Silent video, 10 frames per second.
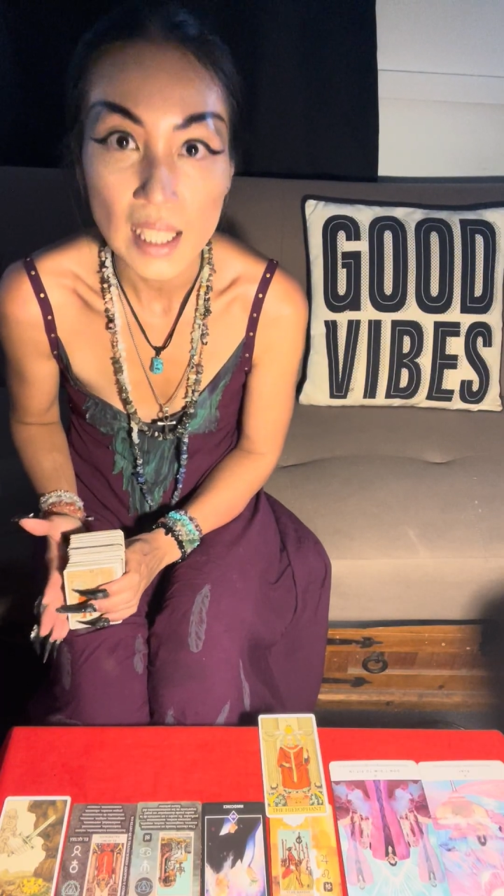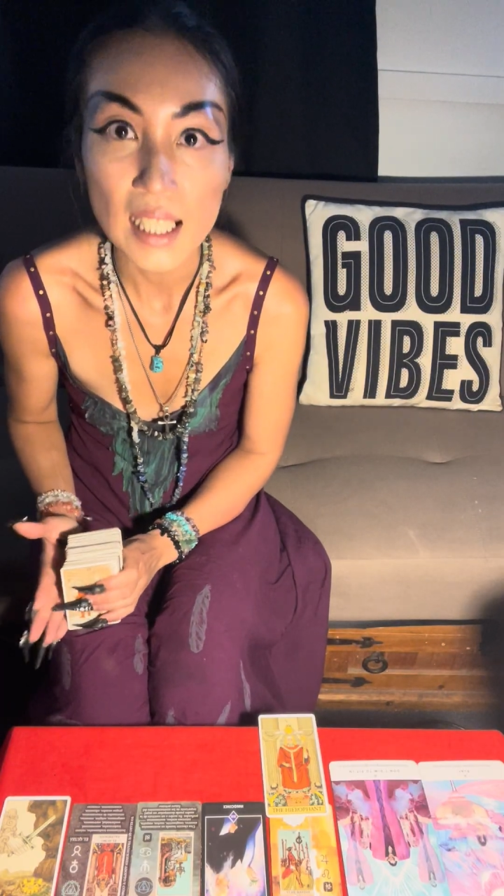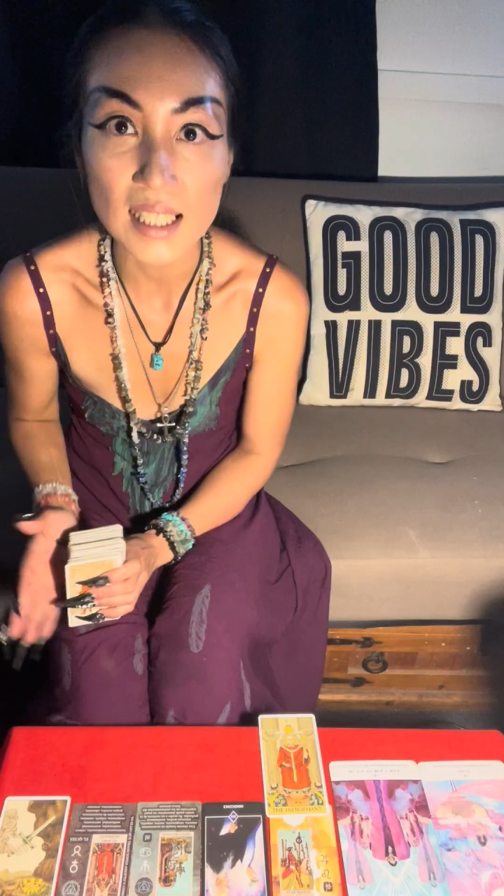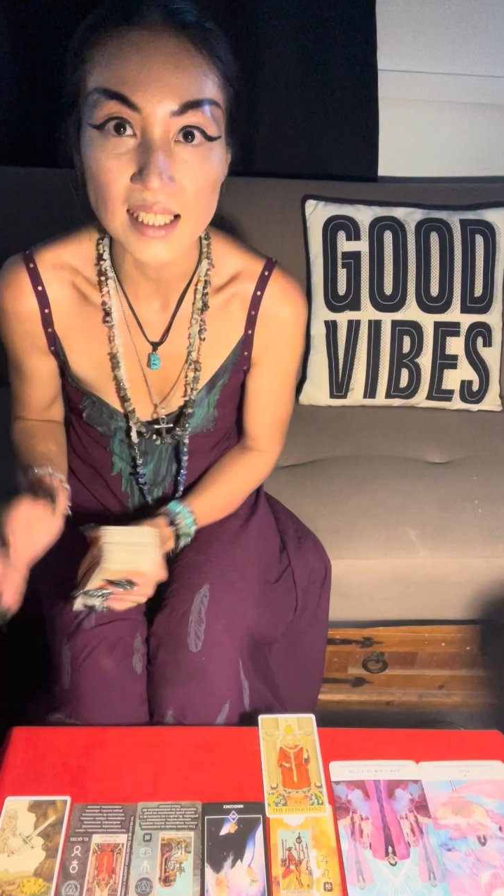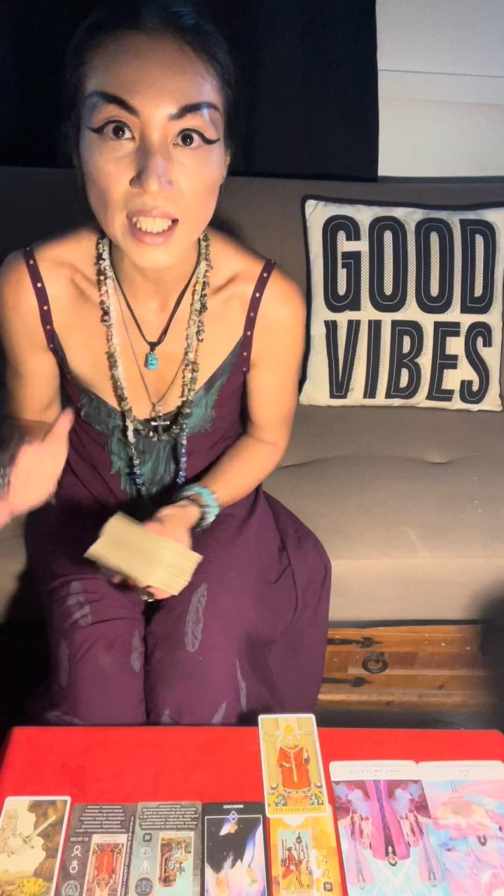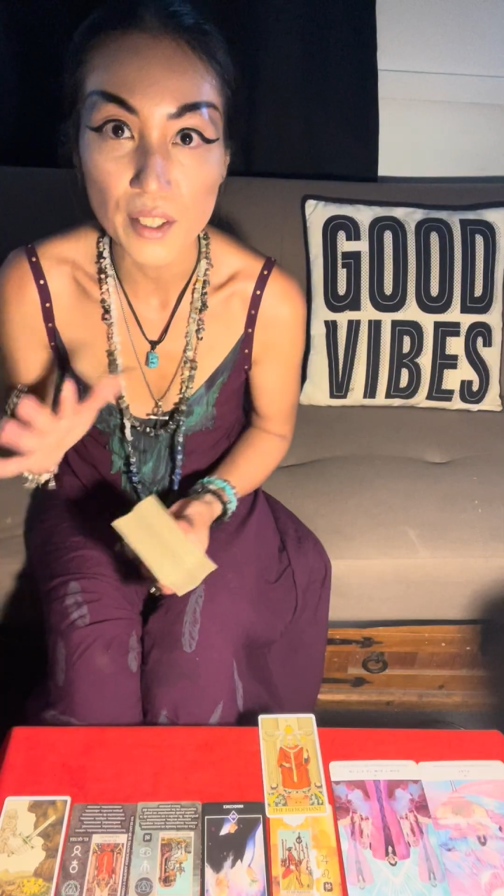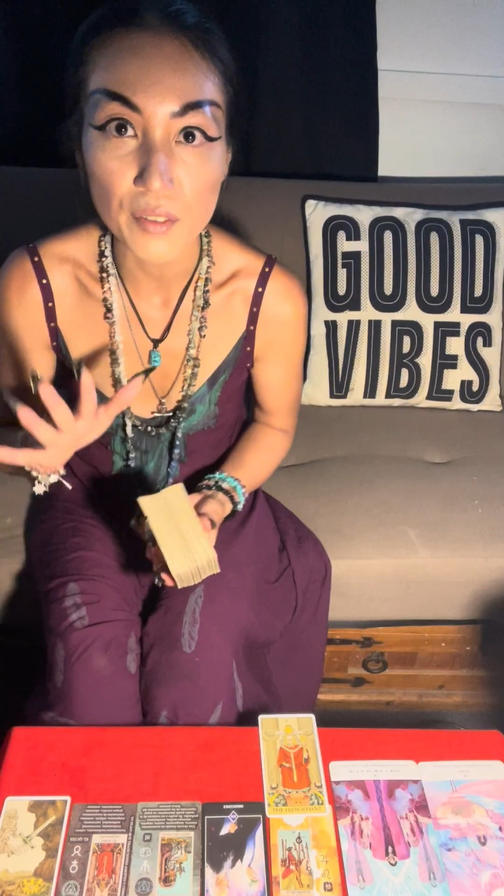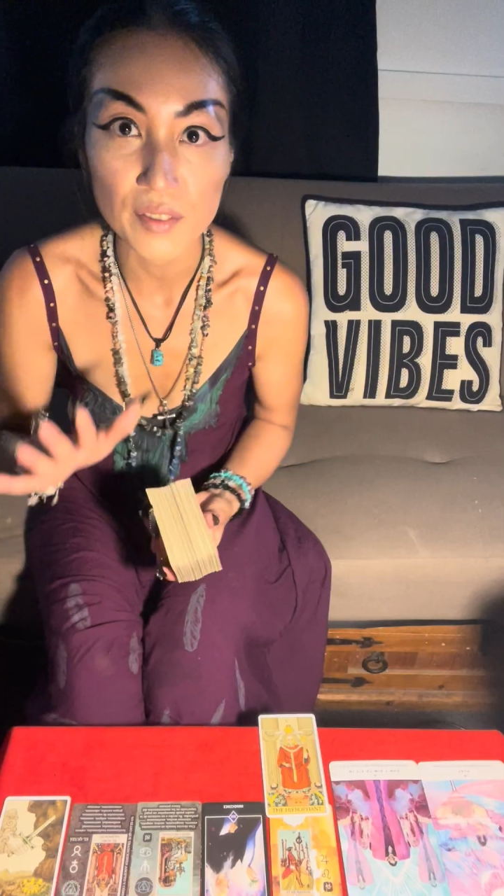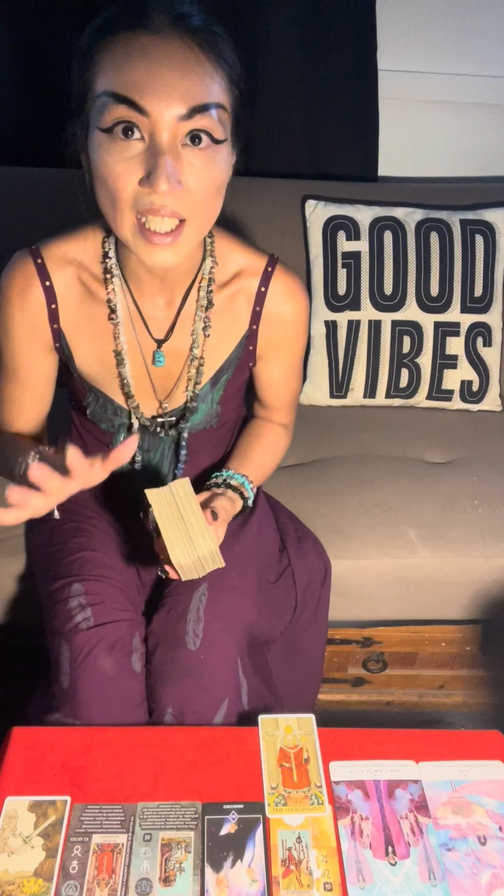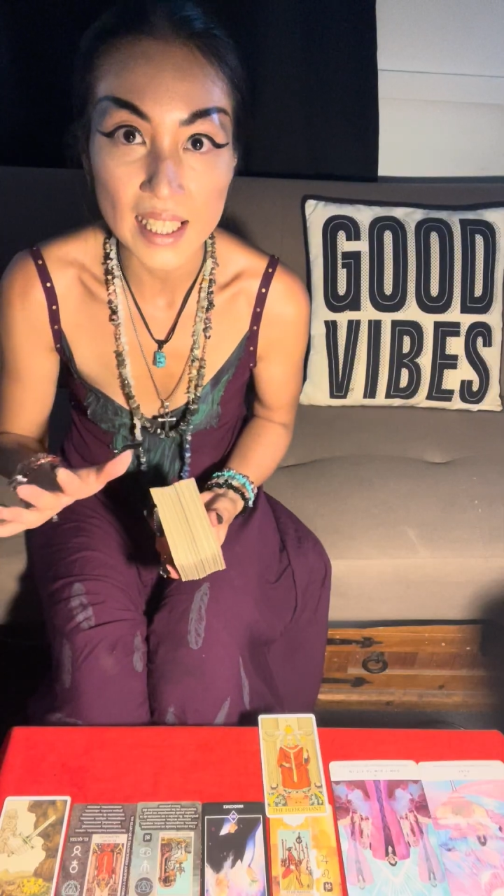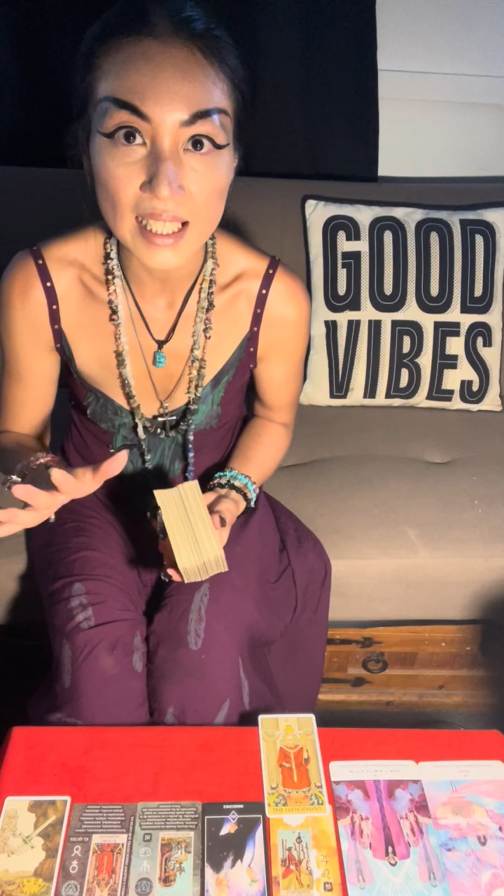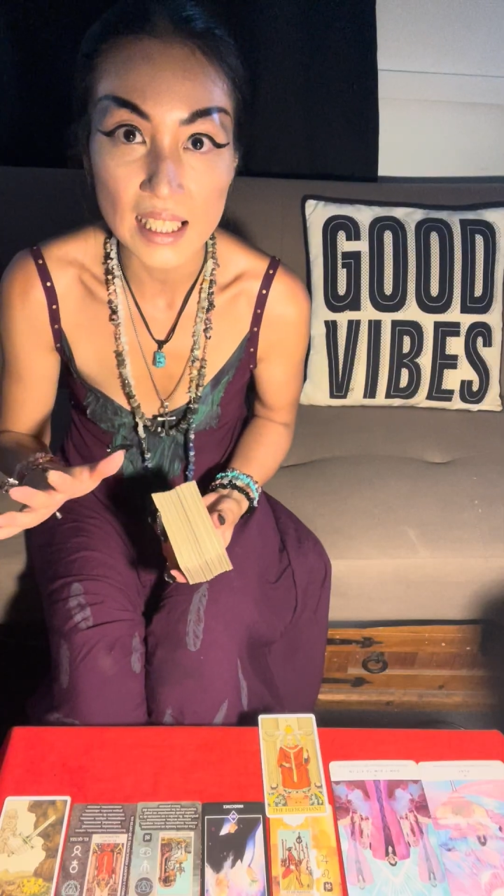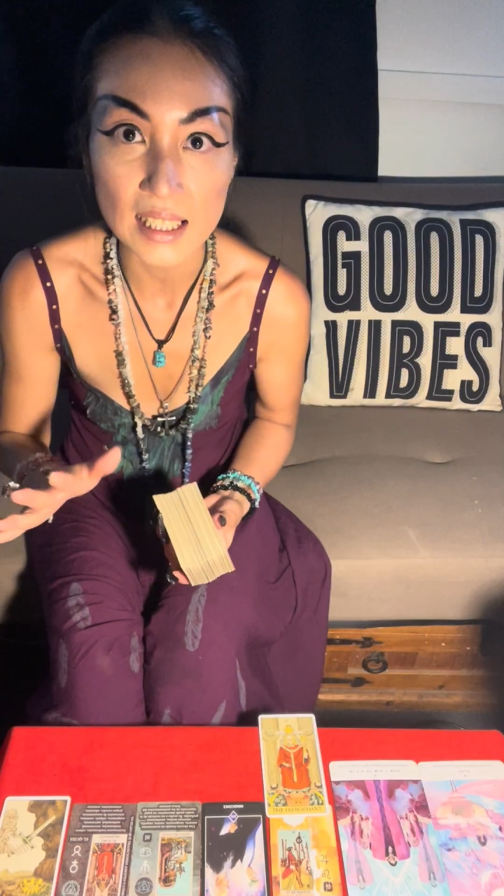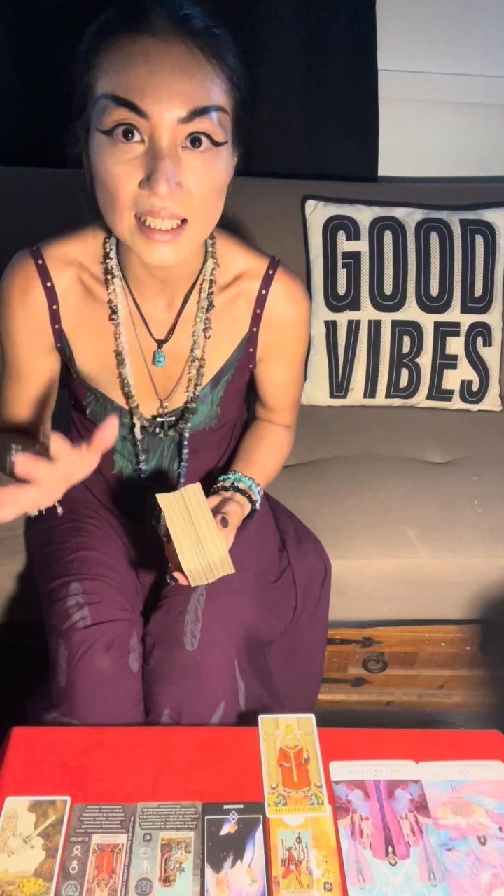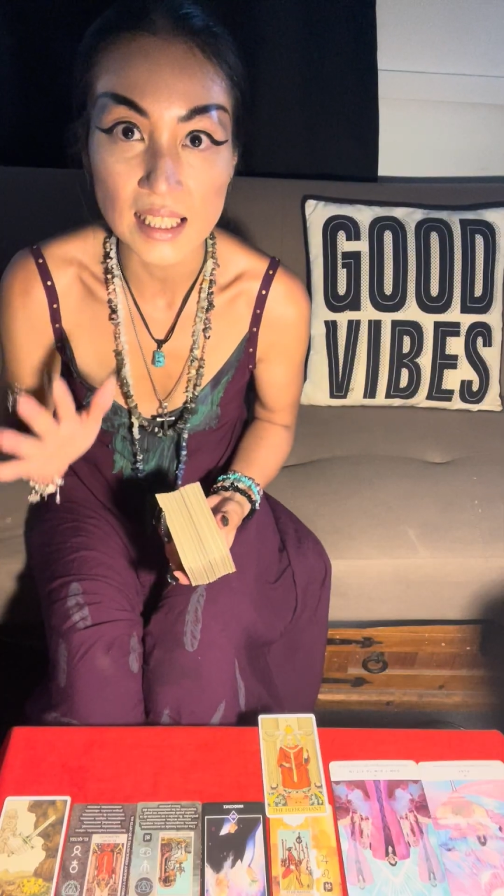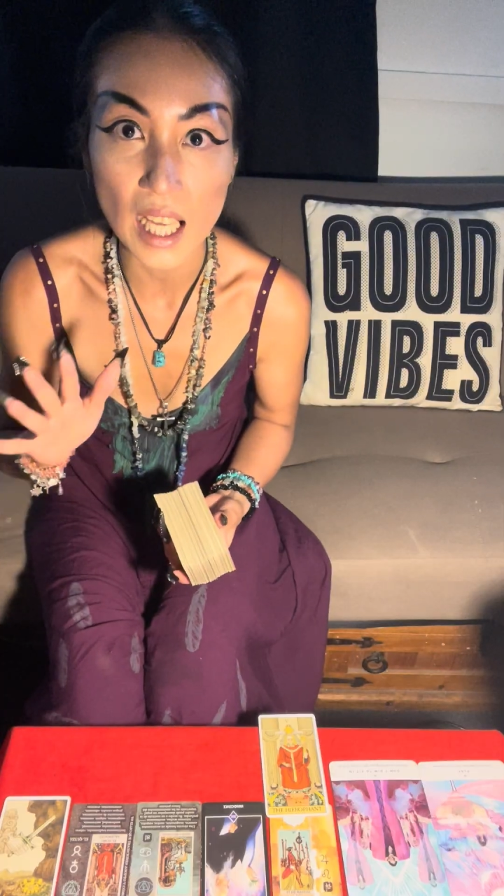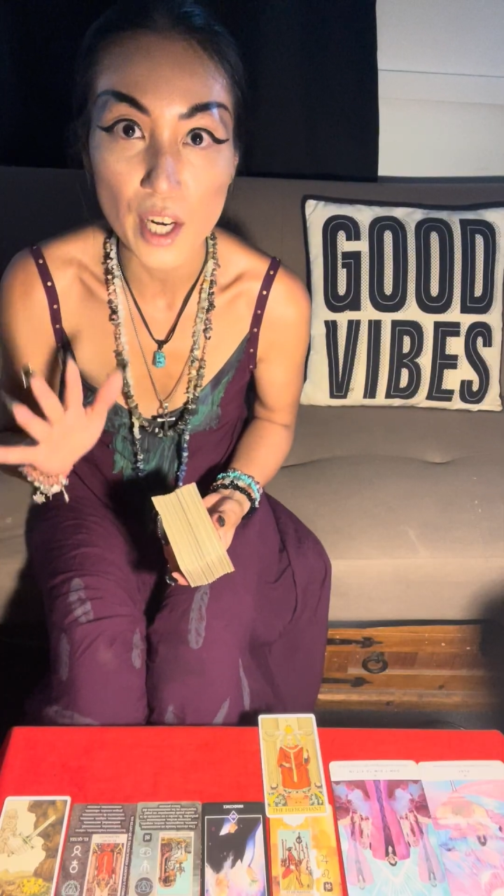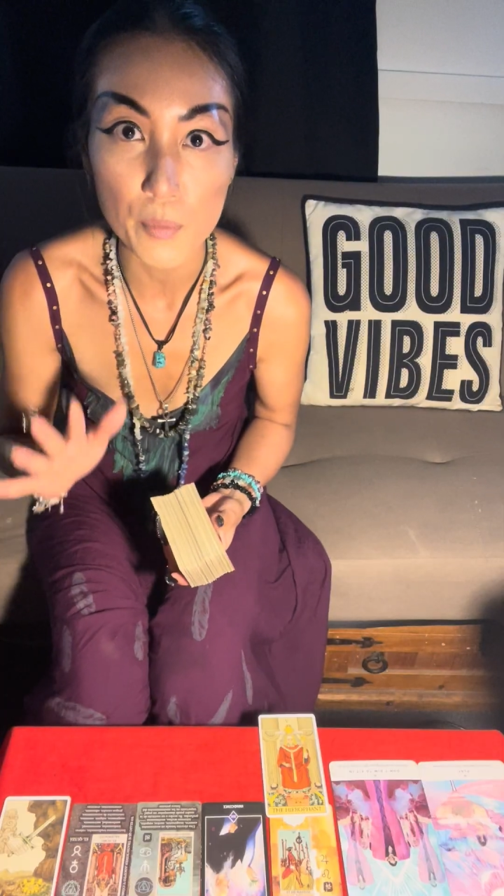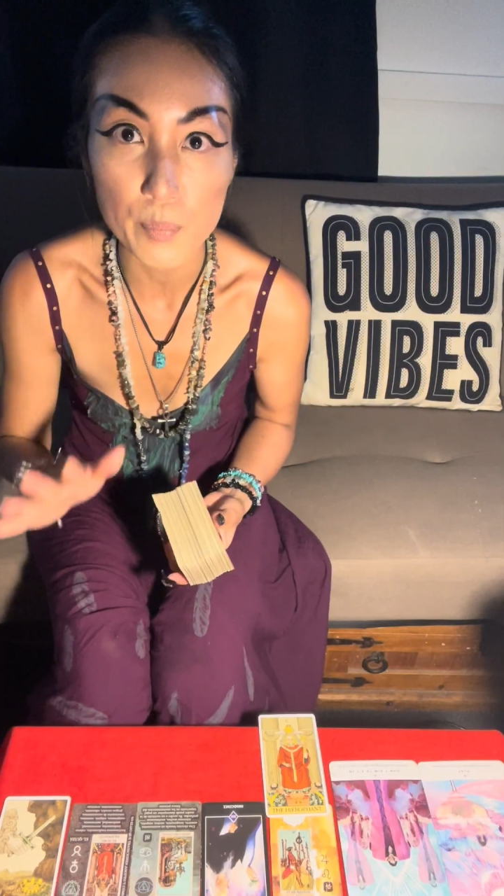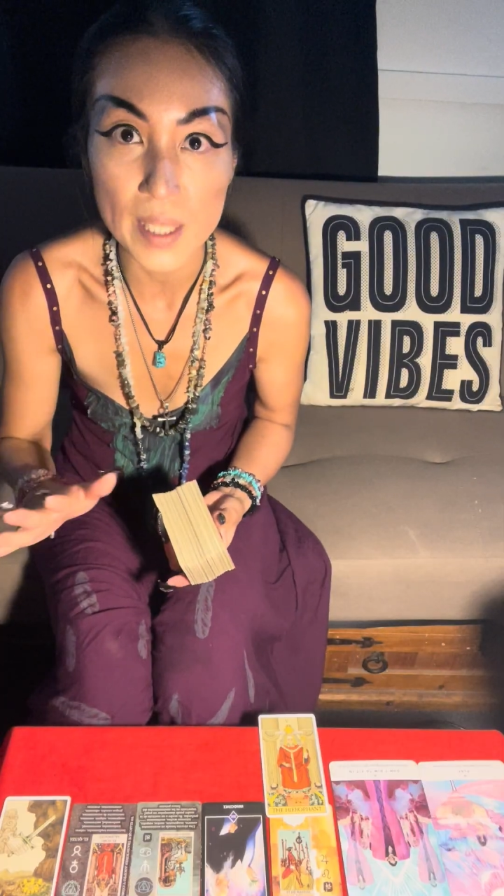a state of nothingness, a state
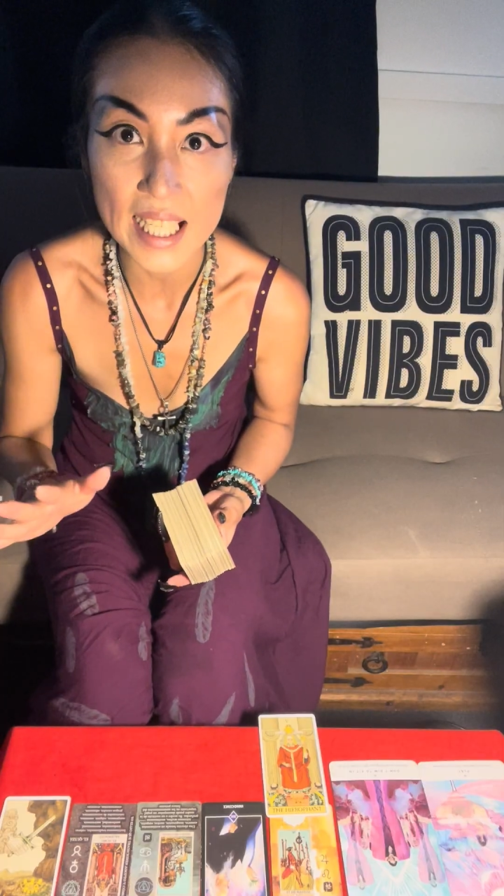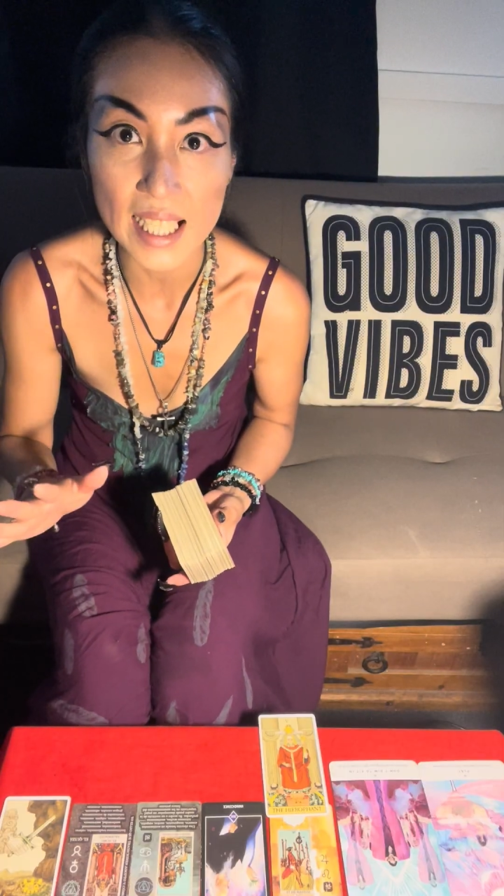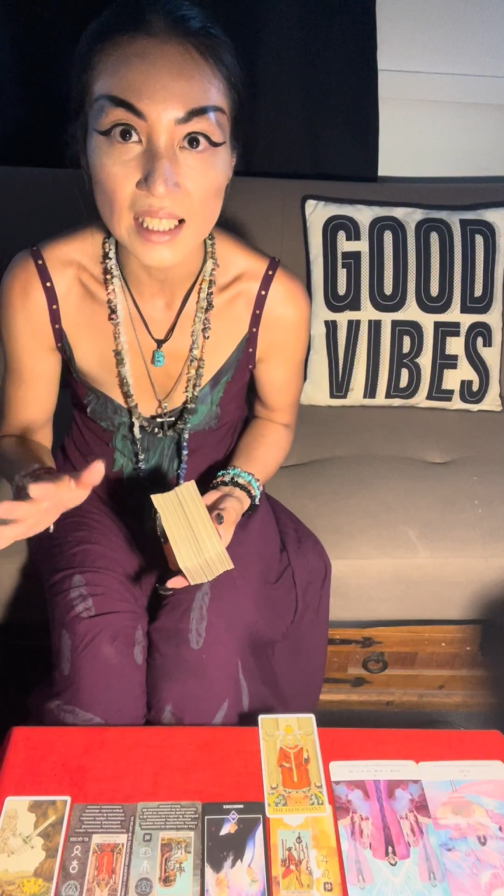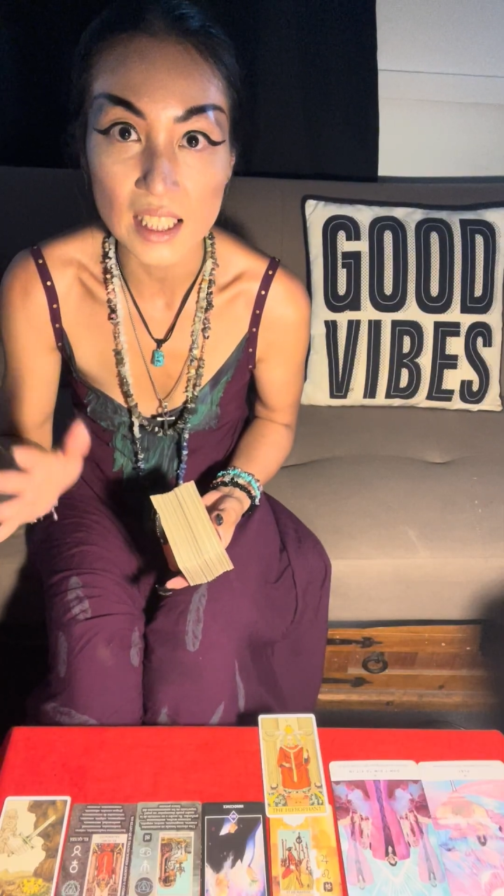of being,